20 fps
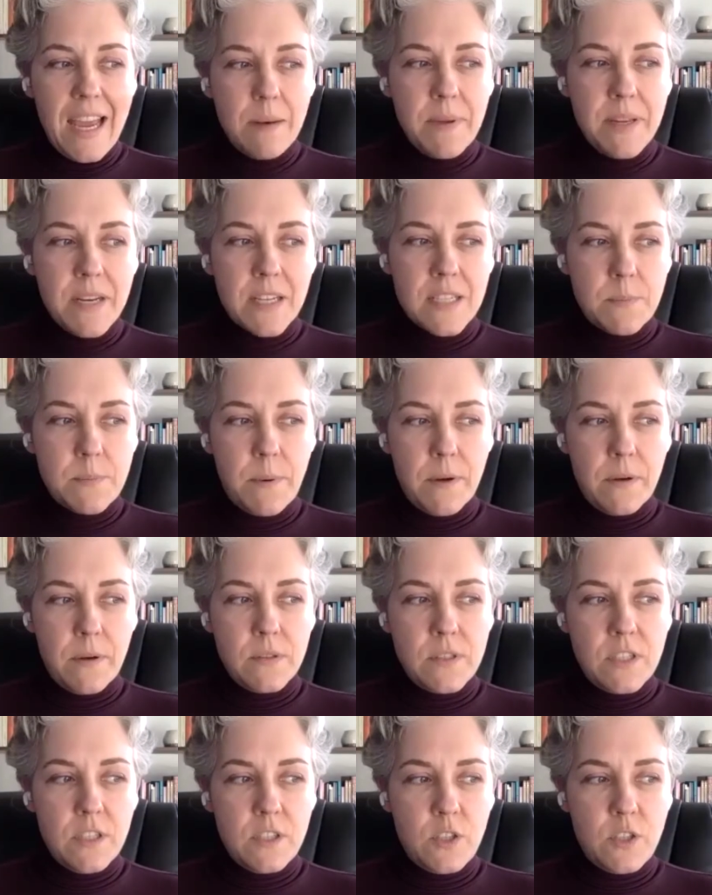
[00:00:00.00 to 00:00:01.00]
been
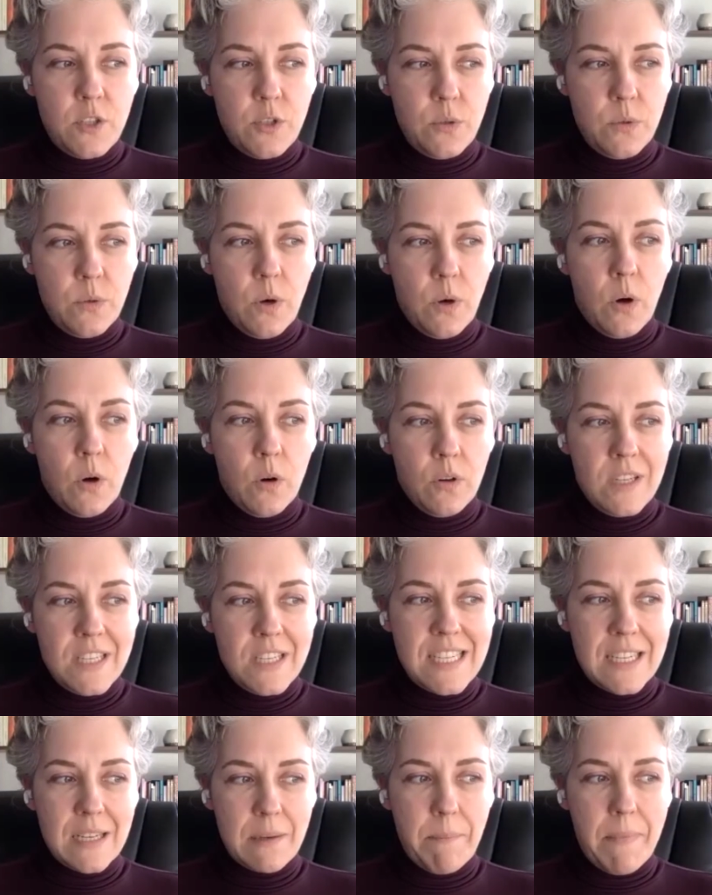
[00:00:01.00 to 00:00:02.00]
exposed to
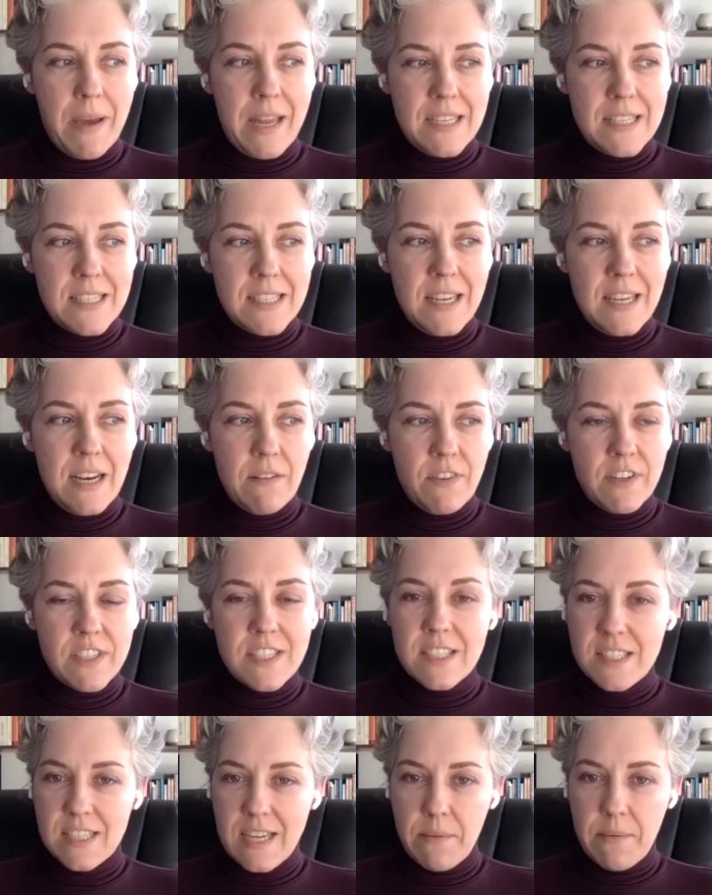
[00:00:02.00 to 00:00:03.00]
holistic medicine ever
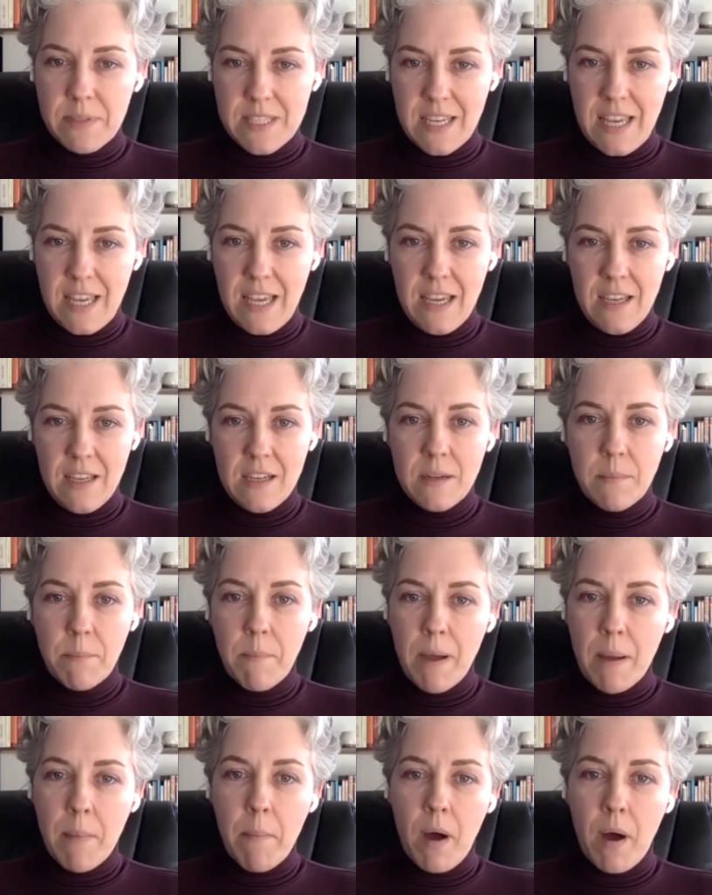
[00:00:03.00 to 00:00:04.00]
since I was a kid.
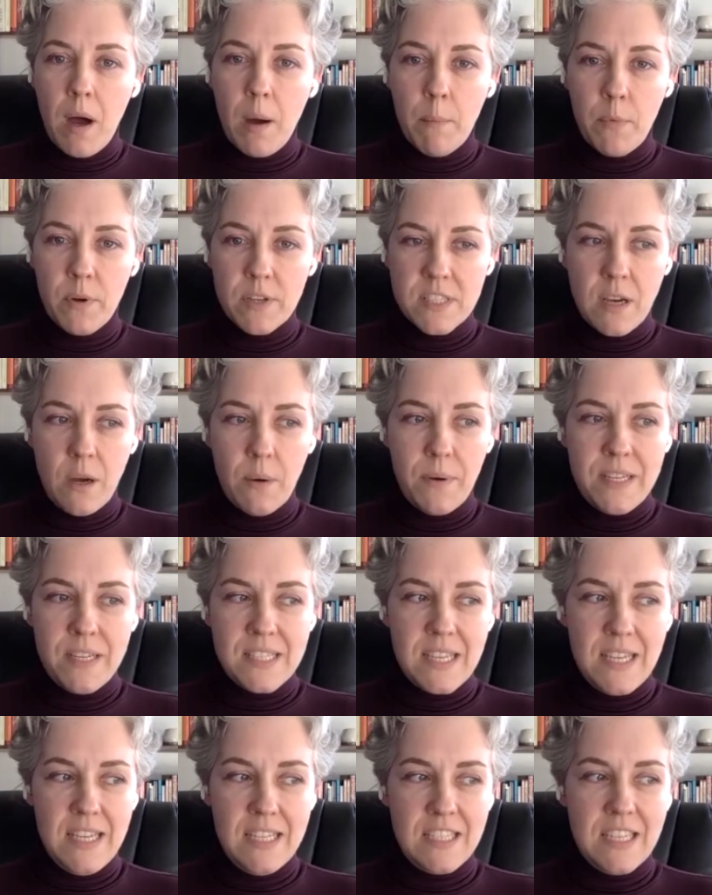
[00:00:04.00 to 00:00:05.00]
My mom was always
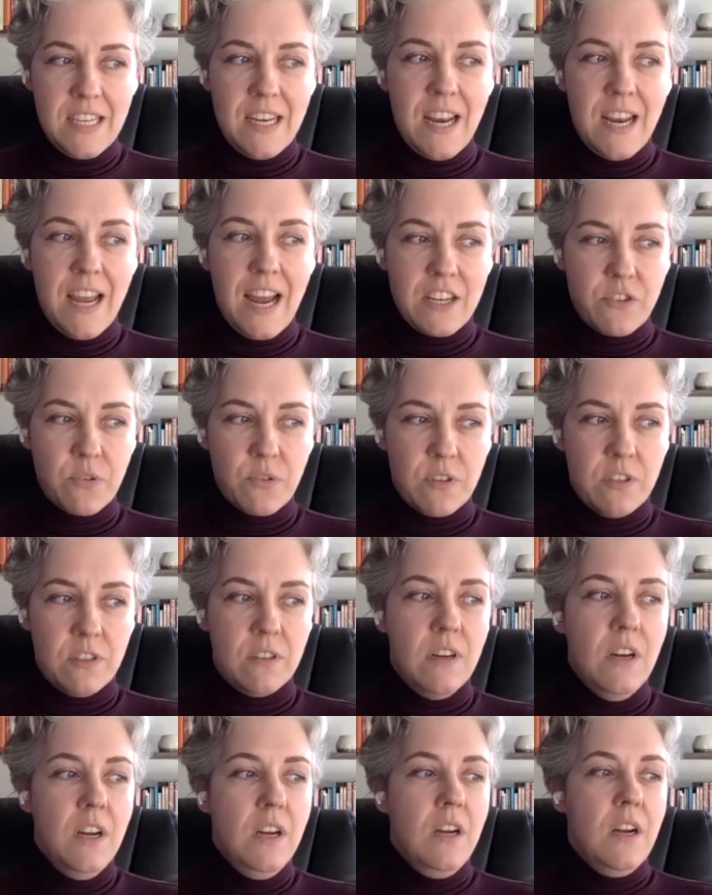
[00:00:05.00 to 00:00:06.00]
into
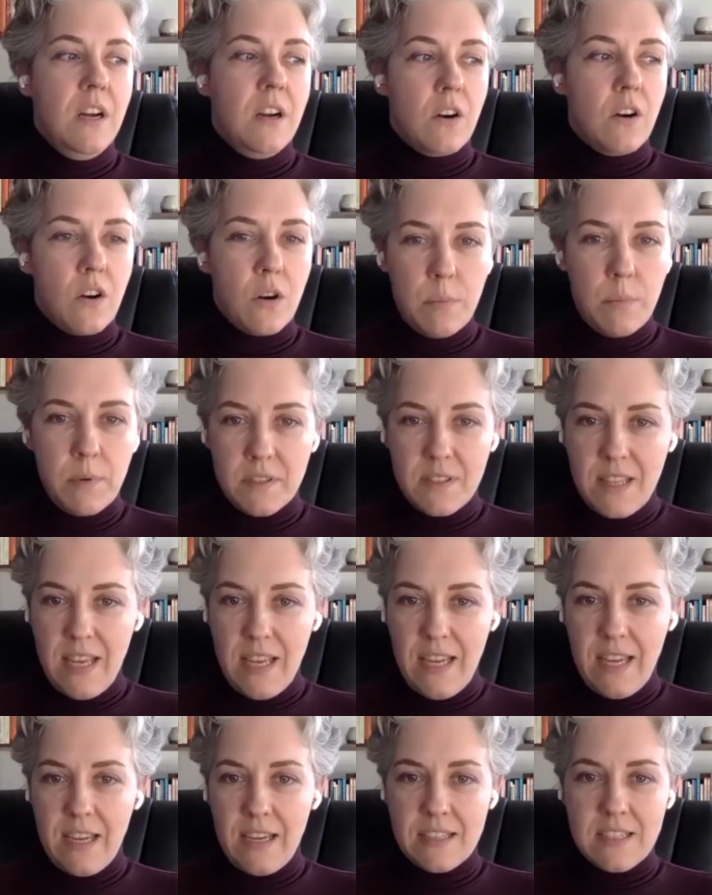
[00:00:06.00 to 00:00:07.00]
natural herbal
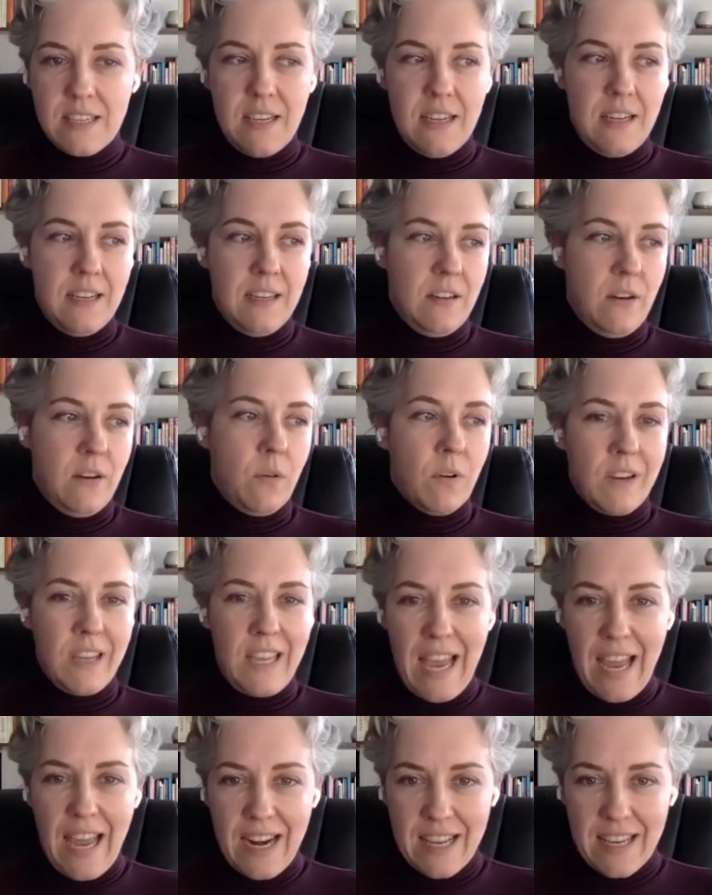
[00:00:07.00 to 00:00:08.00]
things, uh,
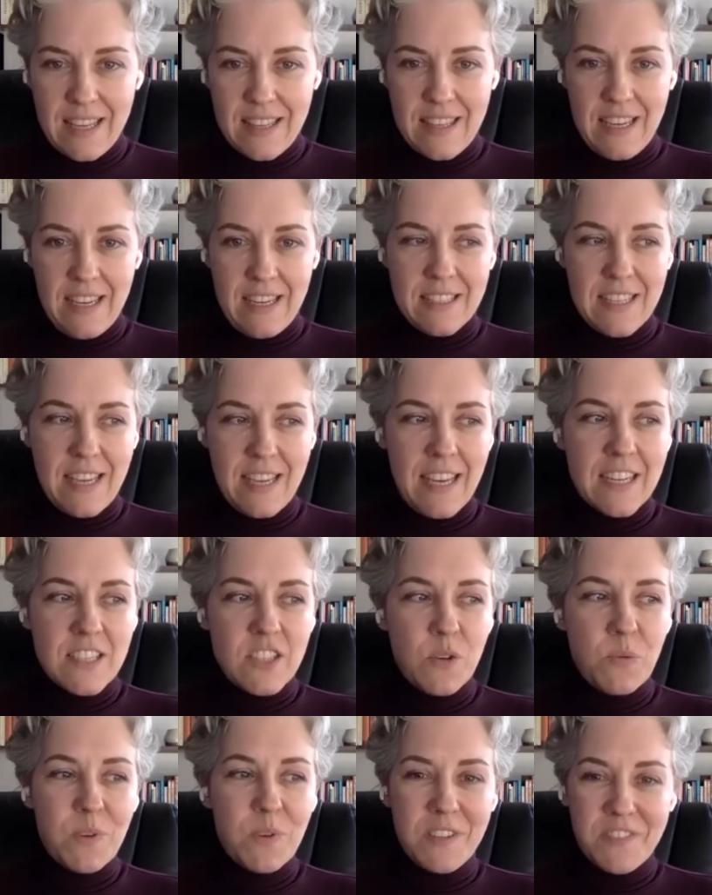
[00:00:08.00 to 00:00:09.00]
organic things. I guess
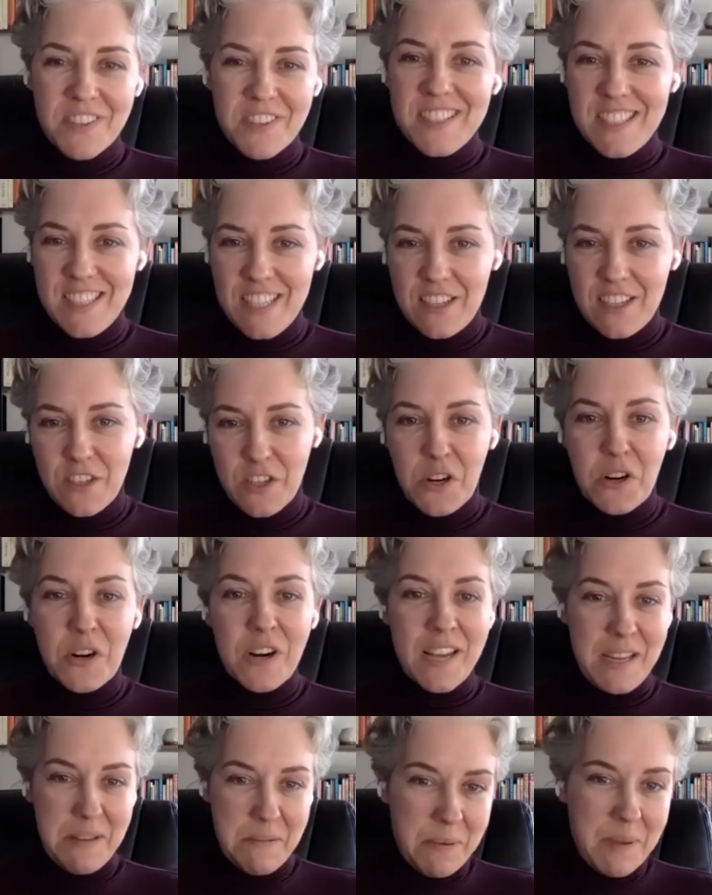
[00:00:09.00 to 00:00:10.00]
you would have considered her a
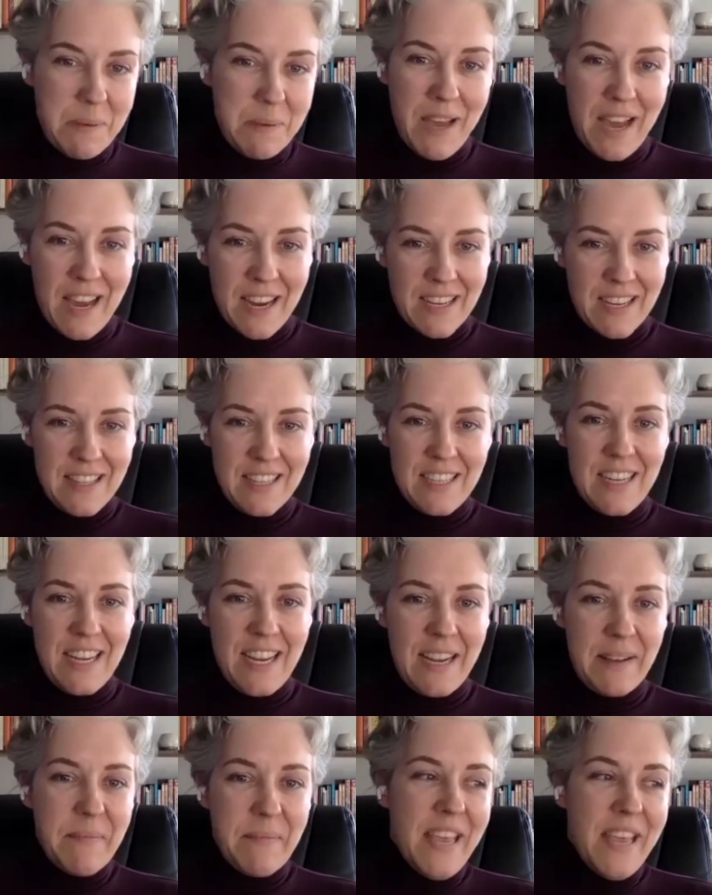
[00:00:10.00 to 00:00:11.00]
hippie back in the
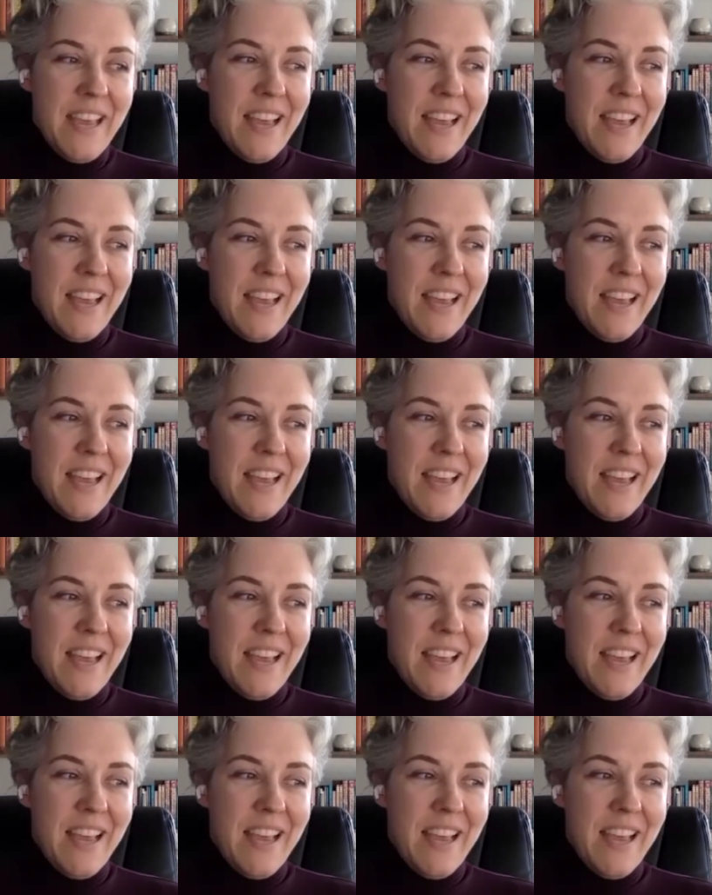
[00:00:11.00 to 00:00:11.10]
day.